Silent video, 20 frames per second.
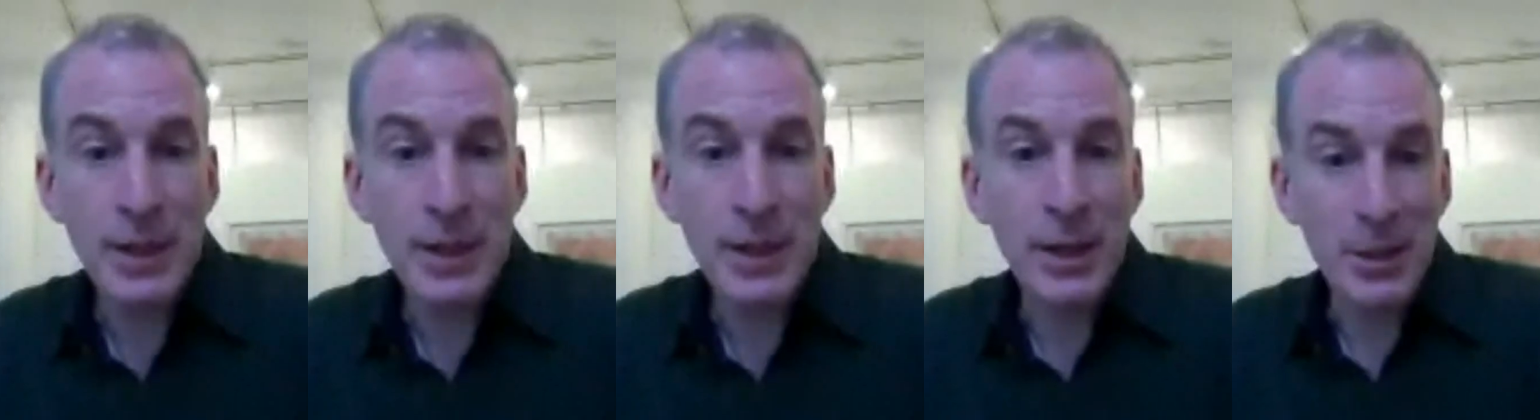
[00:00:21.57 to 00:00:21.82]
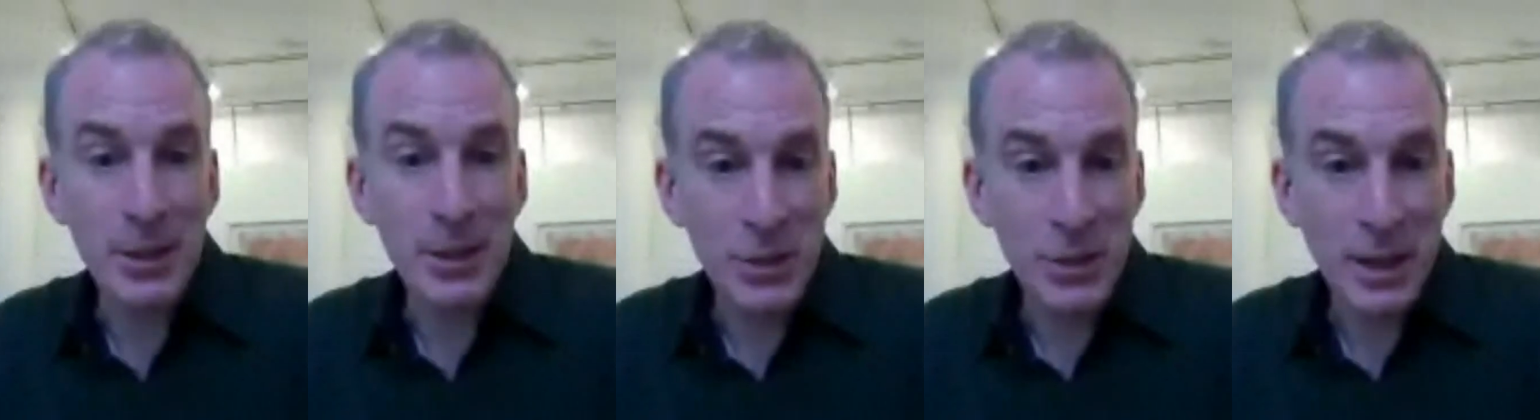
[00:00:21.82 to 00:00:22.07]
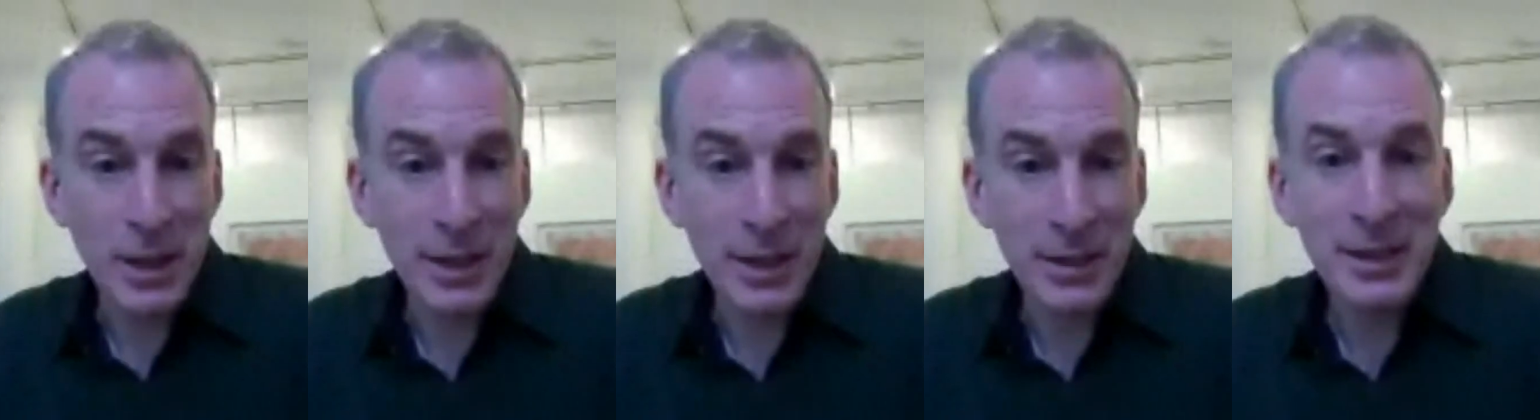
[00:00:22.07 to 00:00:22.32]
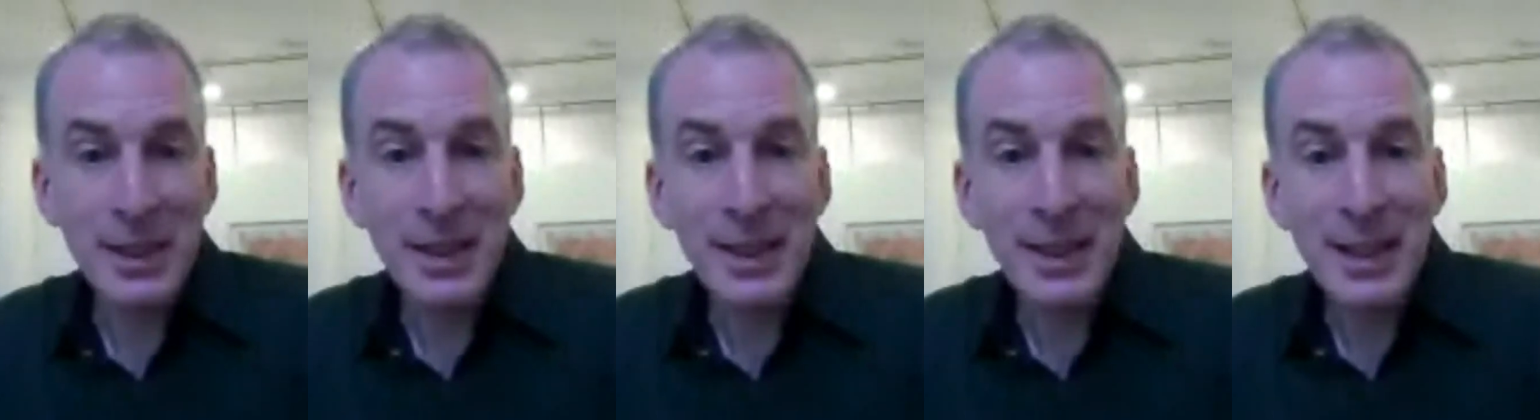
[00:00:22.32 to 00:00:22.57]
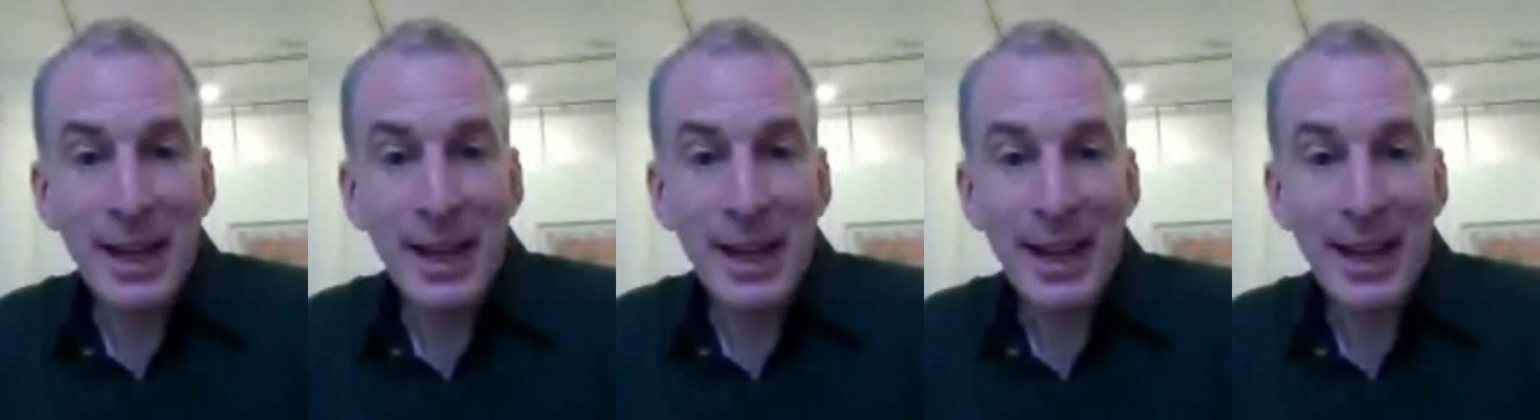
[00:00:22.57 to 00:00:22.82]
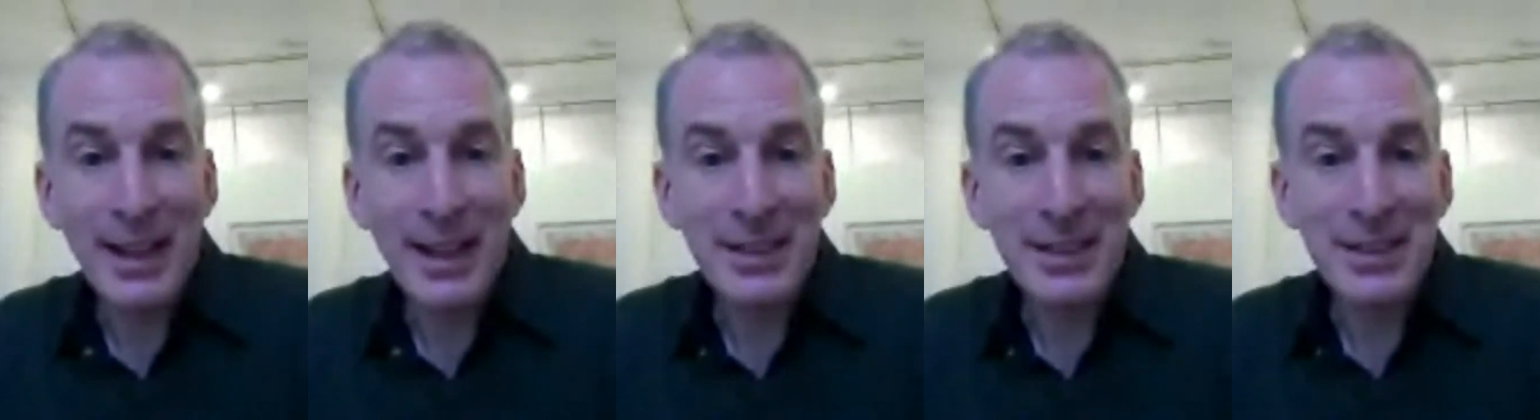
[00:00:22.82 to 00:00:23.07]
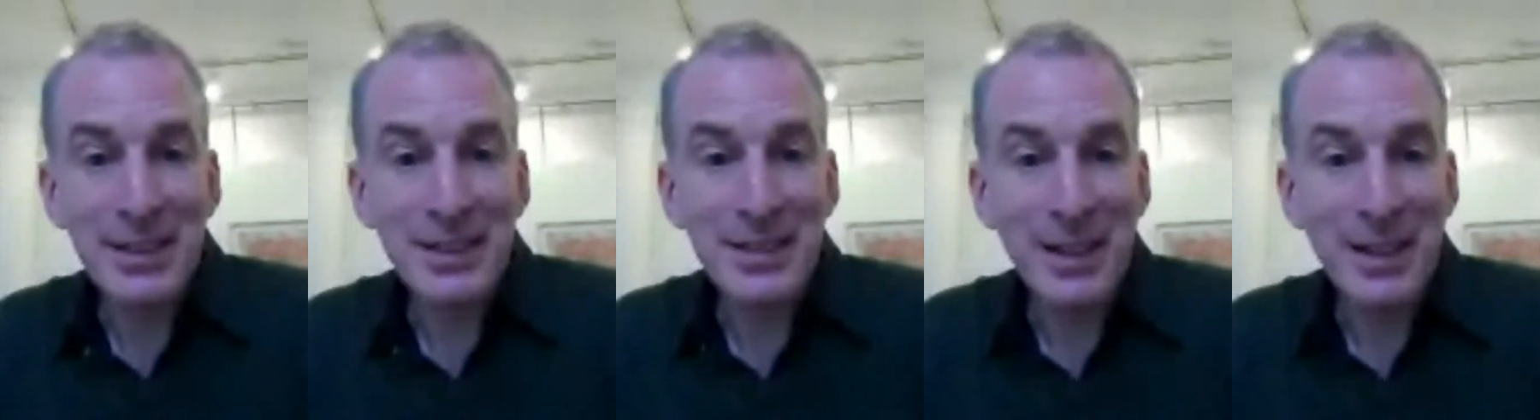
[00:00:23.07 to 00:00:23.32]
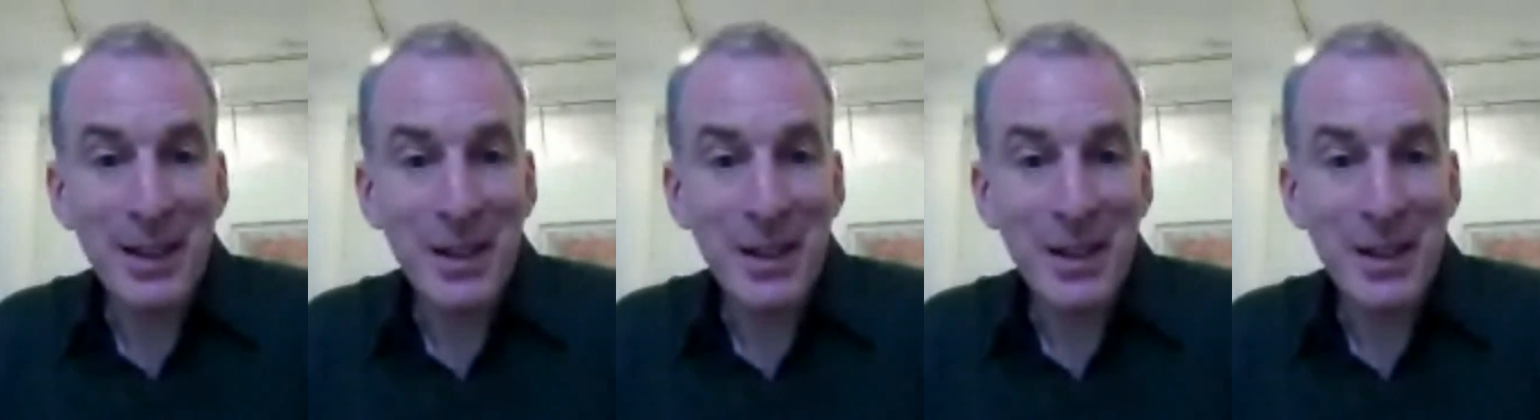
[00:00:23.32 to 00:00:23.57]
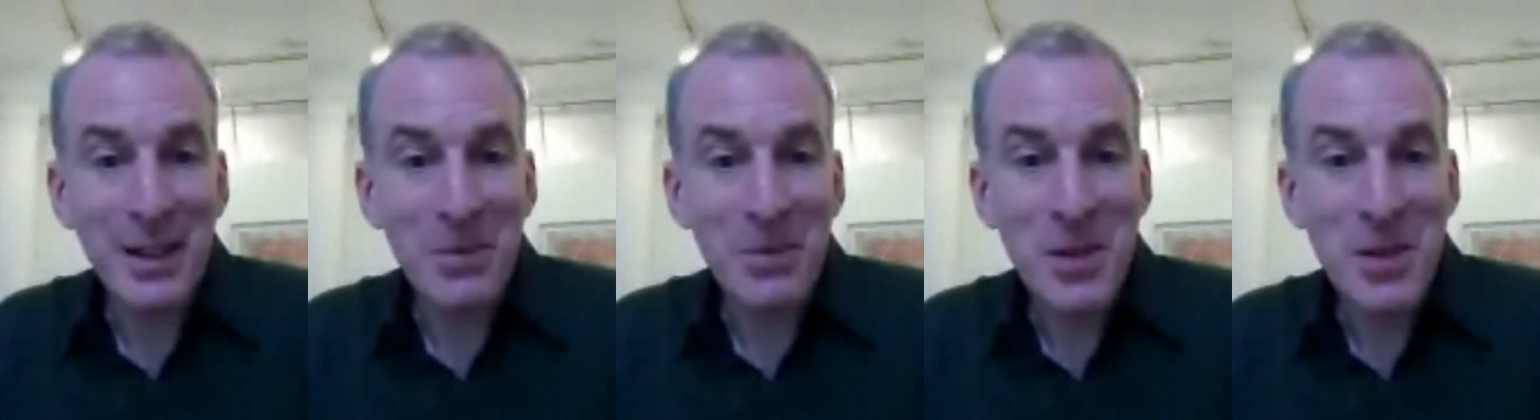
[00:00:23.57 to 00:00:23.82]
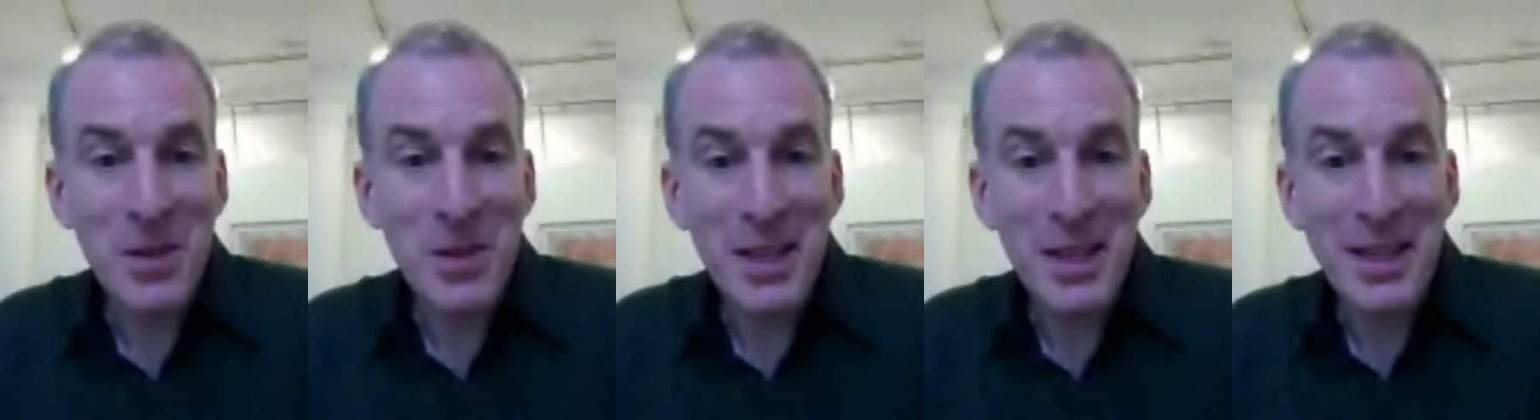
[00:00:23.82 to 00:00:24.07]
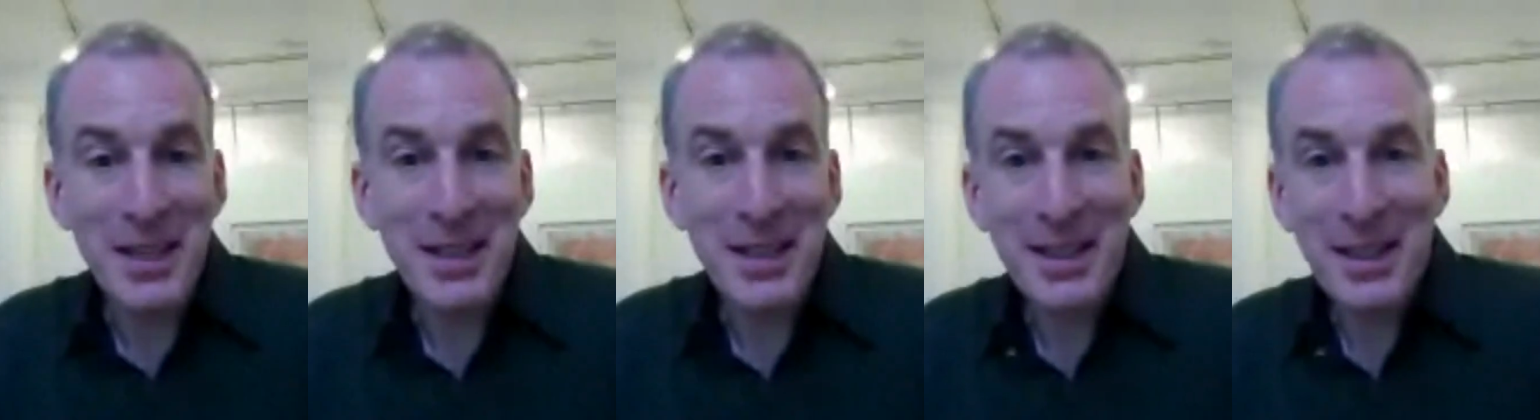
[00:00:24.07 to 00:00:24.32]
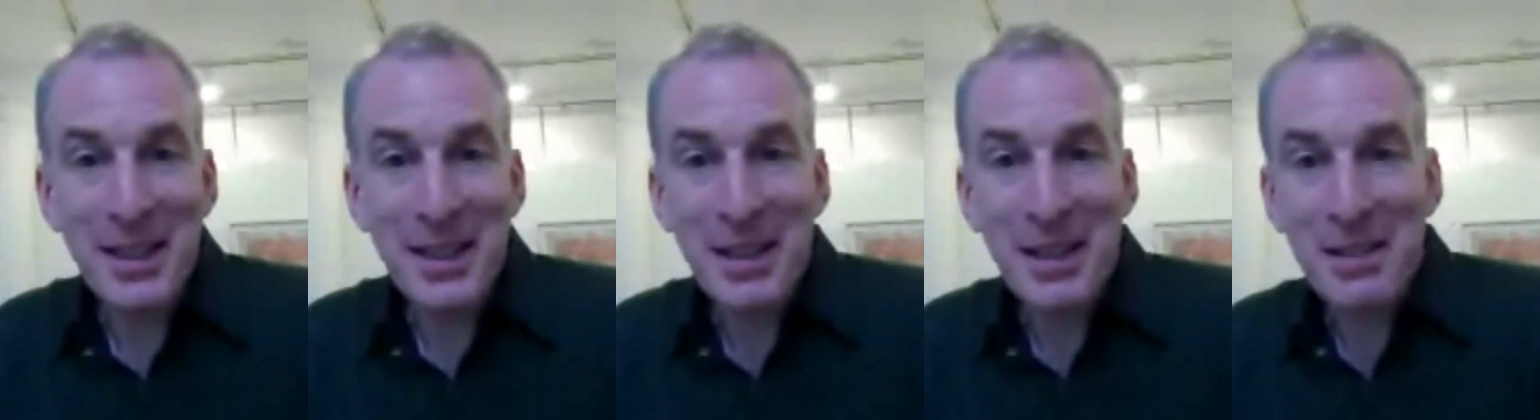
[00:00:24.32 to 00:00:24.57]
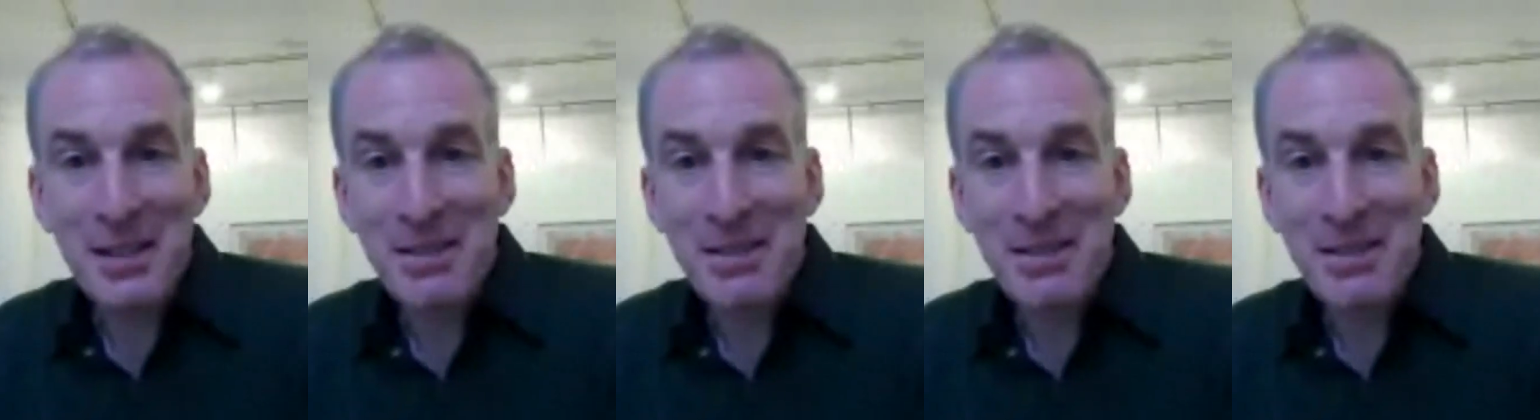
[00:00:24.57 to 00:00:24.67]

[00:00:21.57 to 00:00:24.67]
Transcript: as I understand it, and the